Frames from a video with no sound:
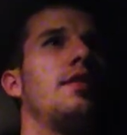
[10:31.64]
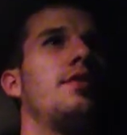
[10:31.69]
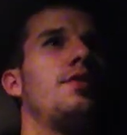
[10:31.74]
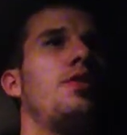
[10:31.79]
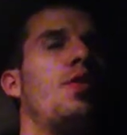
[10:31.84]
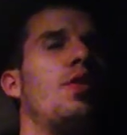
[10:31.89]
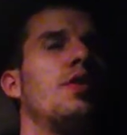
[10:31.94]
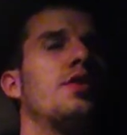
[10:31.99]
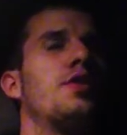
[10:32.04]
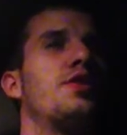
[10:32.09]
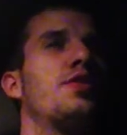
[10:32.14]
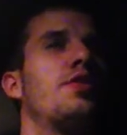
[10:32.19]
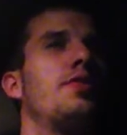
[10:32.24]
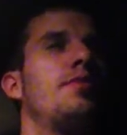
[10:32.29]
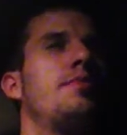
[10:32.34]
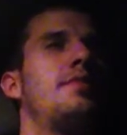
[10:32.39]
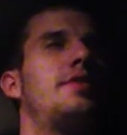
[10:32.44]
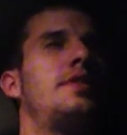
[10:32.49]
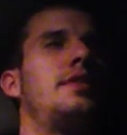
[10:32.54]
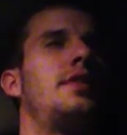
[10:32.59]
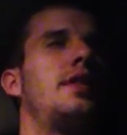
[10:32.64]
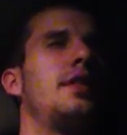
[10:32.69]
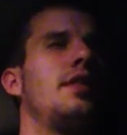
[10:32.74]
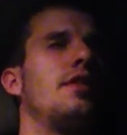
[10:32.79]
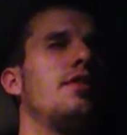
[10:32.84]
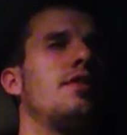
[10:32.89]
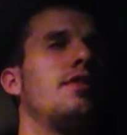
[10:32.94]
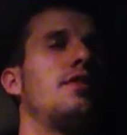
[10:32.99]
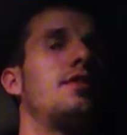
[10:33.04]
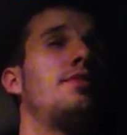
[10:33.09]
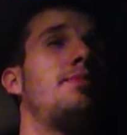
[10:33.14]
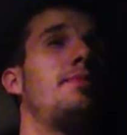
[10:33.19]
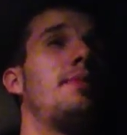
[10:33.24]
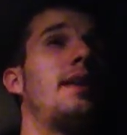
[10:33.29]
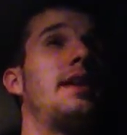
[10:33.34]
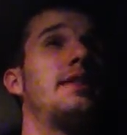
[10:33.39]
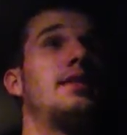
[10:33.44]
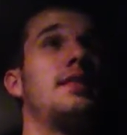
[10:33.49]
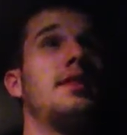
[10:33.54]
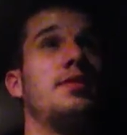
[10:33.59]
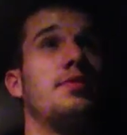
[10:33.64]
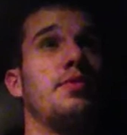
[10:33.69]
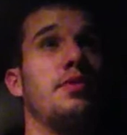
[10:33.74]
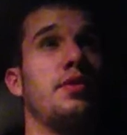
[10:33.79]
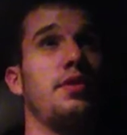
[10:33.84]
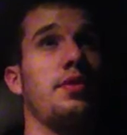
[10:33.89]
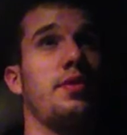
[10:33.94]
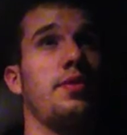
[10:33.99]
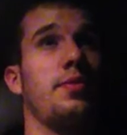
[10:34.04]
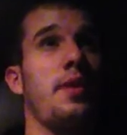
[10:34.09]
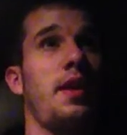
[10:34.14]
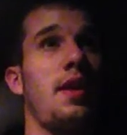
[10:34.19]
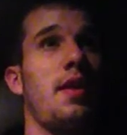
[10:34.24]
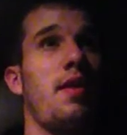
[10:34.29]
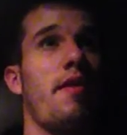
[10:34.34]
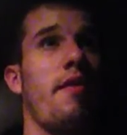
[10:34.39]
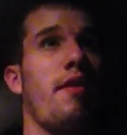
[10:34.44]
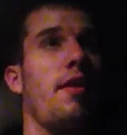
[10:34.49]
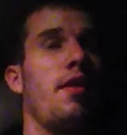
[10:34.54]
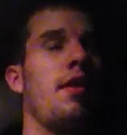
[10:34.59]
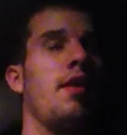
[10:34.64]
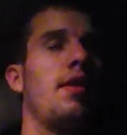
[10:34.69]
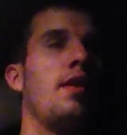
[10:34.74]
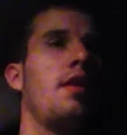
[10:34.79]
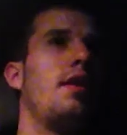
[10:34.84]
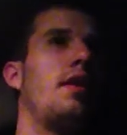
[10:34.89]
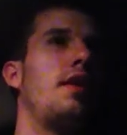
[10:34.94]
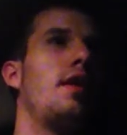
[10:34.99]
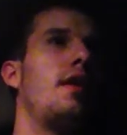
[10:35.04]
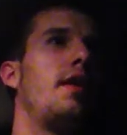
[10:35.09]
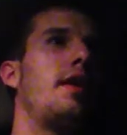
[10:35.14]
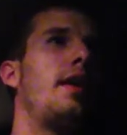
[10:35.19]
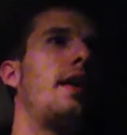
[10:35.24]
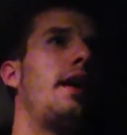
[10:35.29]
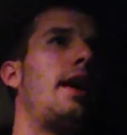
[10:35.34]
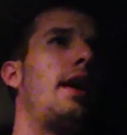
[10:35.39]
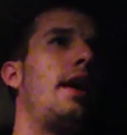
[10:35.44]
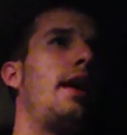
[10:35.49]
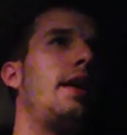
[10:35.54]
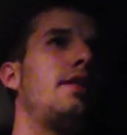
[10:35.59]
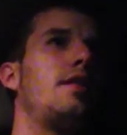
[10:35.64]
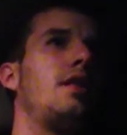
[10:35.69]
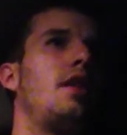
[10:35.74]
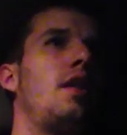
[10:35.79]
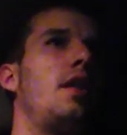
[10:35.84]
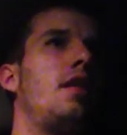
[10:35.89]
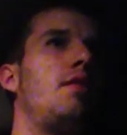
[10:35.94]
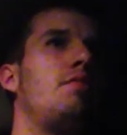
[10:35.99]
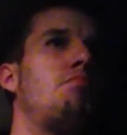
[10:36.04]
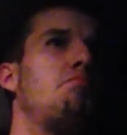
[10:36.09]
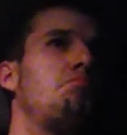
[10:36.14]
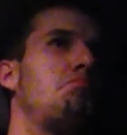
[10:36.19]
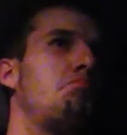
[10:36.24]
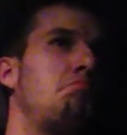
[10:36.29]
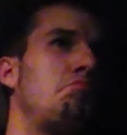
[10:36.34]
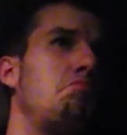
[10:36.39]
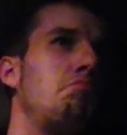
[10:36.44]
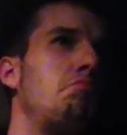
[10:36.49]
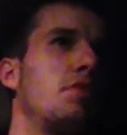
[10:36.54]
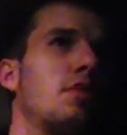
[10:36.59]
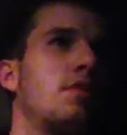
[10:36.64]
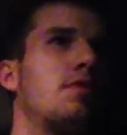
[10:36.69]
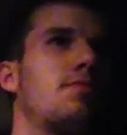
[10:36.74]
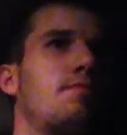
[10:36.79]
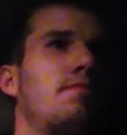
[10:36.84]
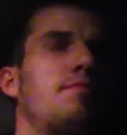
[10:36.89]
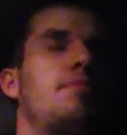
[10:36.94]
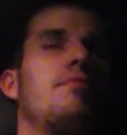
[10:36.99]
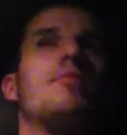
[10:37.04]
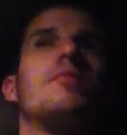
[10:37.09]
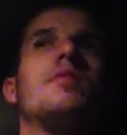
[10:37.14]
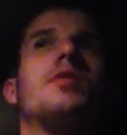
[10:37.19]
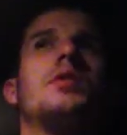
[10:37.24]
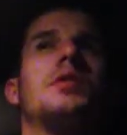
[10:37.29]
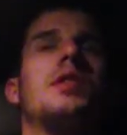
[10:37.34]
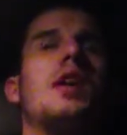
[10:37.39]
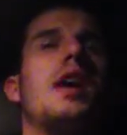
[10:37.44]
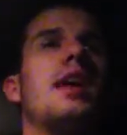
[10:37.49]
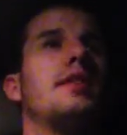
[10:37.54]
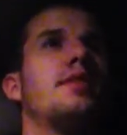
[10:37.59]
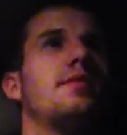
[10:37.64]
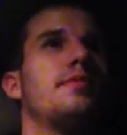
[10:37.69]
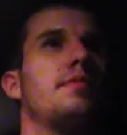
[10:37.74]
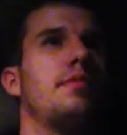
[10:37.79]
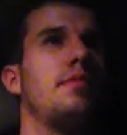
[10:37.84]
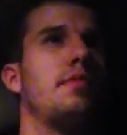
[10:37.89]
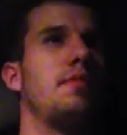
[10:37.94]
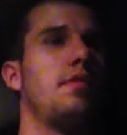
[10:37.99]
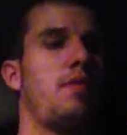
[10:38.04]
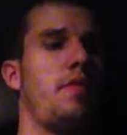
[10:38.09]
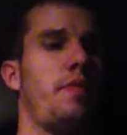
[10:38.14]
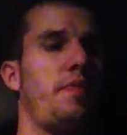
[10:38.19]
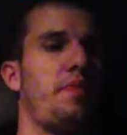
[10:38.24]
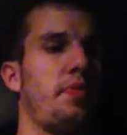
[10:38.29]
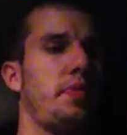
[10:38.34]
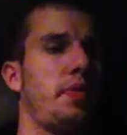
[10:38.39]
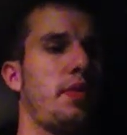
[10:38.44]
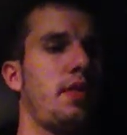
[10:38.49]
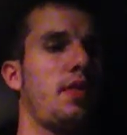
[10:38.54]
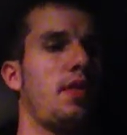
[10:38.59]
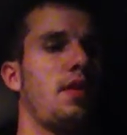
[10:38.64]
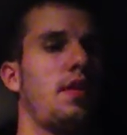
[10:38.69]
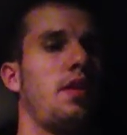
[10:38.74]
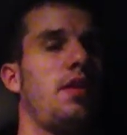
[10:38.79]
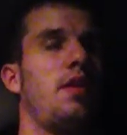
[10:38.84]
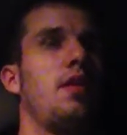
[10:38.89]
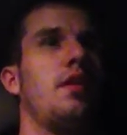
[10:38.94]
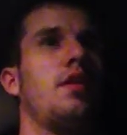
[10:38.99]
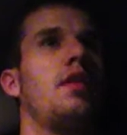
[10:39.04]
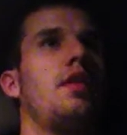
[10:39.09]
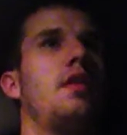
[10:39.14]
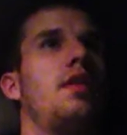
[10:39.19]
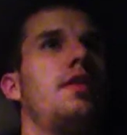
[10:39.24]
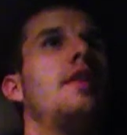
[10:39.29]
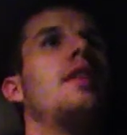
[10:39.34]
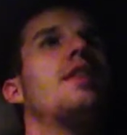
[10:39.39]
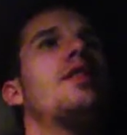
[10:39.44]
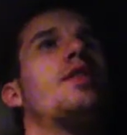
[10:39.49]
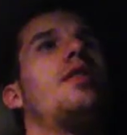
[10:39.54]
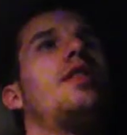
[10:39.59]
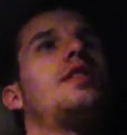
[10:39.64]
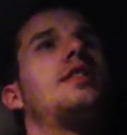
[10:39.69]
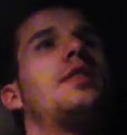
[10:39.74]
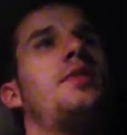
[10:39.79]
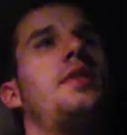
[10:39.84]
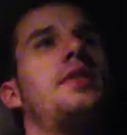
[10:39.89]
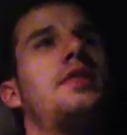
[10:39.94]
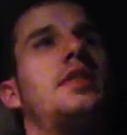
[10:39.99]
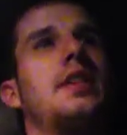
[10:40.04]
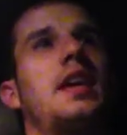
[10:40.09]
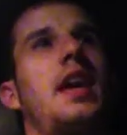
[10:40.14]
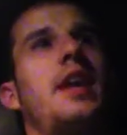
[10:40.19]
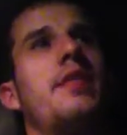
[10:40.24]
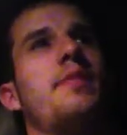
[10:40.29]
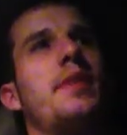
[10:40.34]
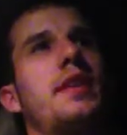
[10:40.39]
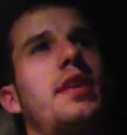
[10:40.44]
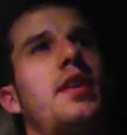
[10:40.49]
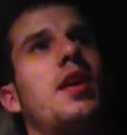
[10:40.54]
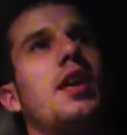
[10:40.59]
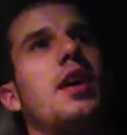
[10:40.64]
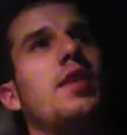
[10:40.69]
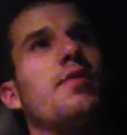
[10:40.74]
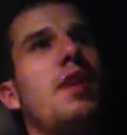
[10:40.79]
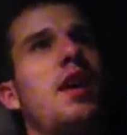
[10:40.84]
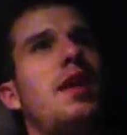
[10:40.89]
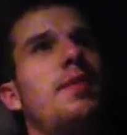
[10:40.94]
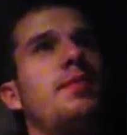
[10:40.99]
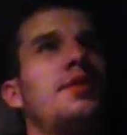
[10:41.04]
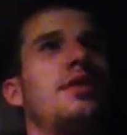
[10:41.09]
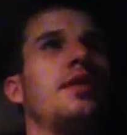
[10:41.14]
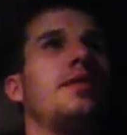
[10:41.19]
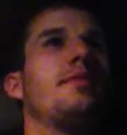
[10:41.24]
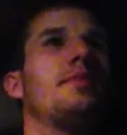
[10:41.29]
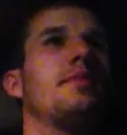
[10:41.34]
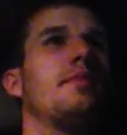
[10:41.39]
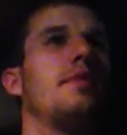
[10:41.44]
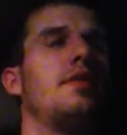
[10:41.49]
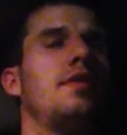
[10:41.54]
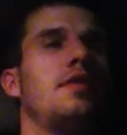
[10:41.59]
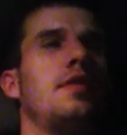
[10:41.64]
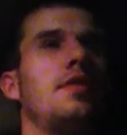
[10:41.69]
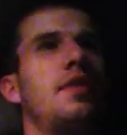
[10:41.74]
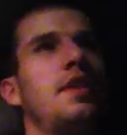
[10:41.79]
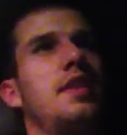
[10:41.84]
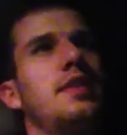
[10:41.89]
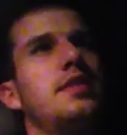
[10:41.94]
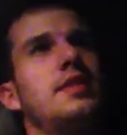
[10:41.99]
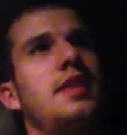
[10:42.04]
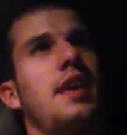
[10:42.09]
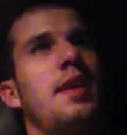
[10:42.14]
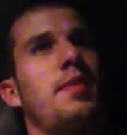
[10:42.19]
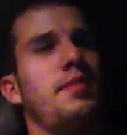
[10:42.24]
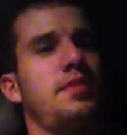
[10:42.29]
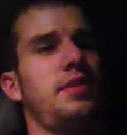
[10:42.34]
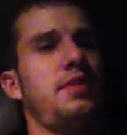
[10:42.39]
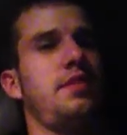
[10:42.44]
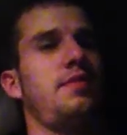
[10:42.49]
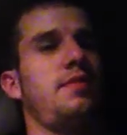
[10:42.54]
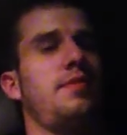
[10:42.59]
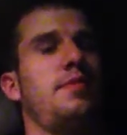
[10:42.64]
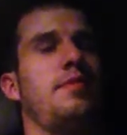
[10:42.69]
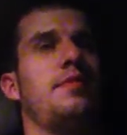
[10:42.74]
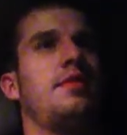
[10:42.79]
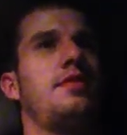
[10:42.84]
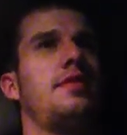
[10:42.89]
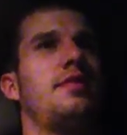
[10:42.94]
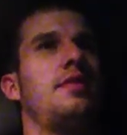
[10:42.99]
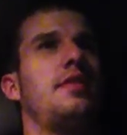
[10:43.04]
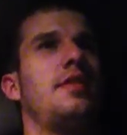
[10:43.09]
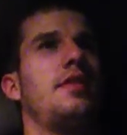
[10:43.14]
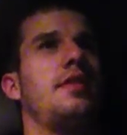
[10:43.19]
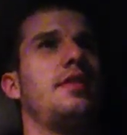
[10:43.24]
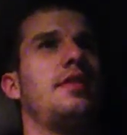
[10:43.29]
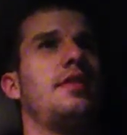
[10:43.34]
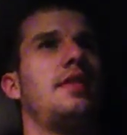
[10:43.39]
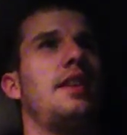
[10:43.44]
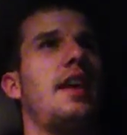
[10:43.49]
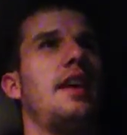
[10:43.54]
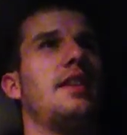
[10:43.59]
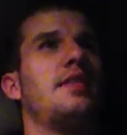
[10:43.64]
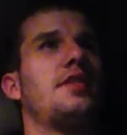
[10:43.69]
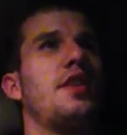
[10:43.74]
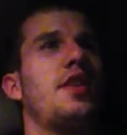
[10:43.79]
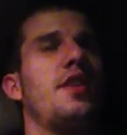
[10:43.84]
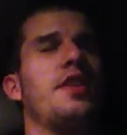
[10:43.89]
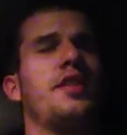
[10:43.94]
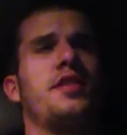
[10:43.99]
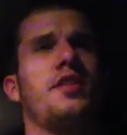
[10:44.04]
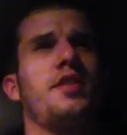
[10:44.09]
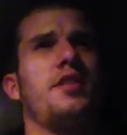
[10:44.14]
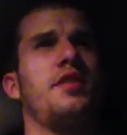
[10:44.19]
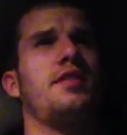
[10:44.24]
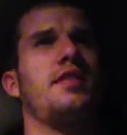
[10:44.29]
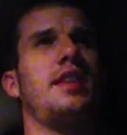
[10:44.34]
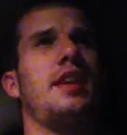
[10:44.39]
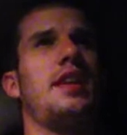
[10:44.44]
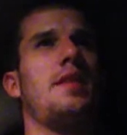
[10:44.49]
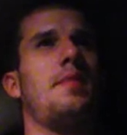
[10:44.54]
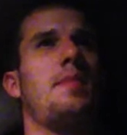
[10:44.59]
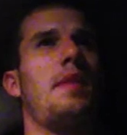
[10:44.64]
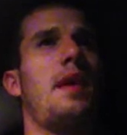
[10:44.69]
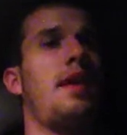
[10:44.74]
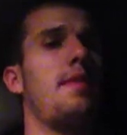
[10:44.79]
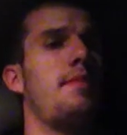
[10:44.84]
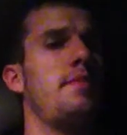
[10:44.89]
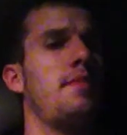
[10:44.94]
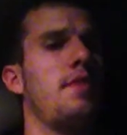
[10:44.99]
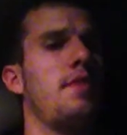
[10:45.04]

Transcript: Nordstrom, Dillard's, Macy's was your three. And it was nice. And then, of course, I went to the game and my car got robbed, so just say it wasn't. The day started good and ended bad.